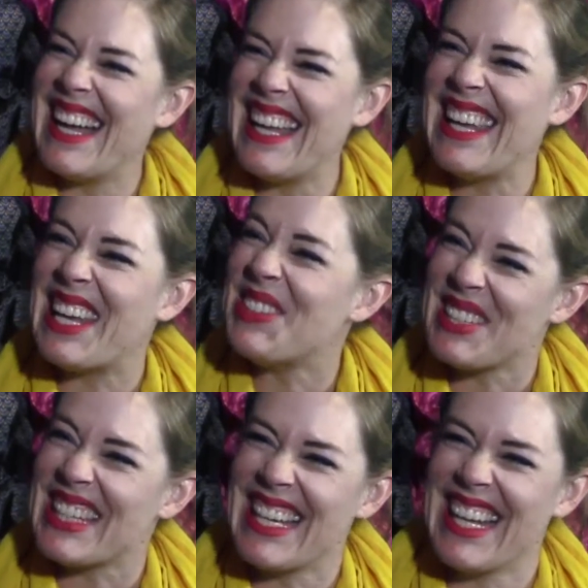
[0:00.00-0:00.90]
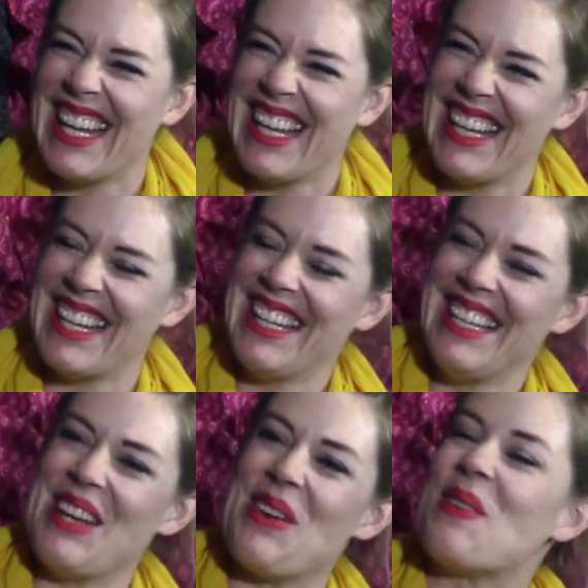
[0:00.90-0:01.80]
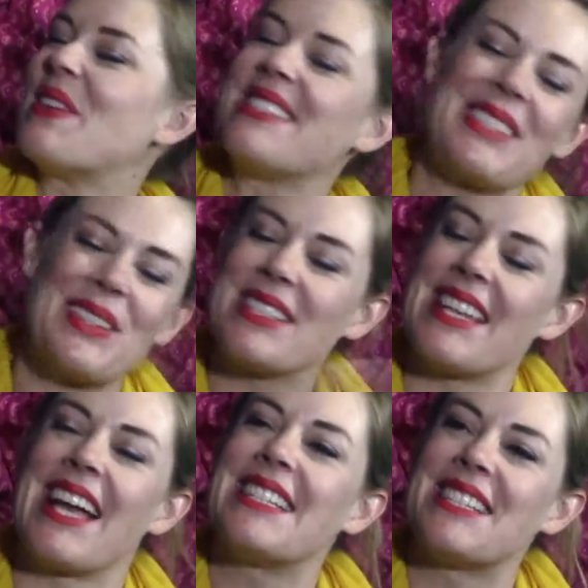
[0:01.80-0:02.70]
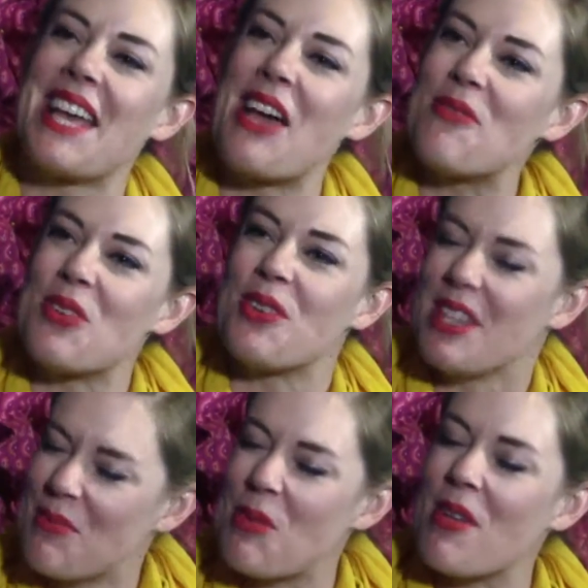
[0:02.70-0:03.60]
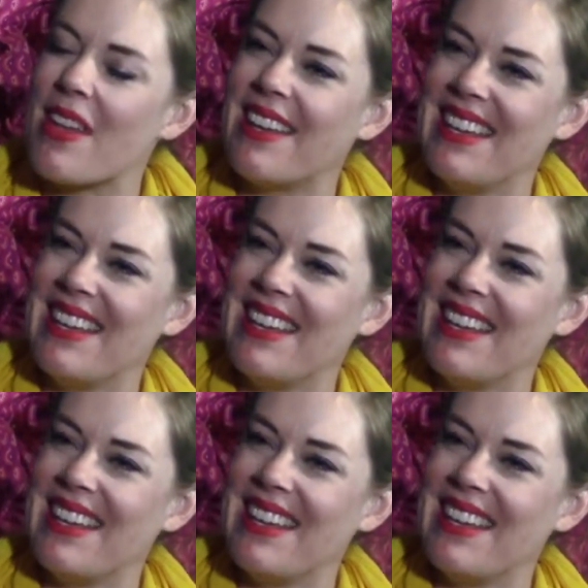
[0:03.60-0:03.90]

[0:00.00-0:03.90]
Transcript: Lovely. We're so delighted to have you, Namibian,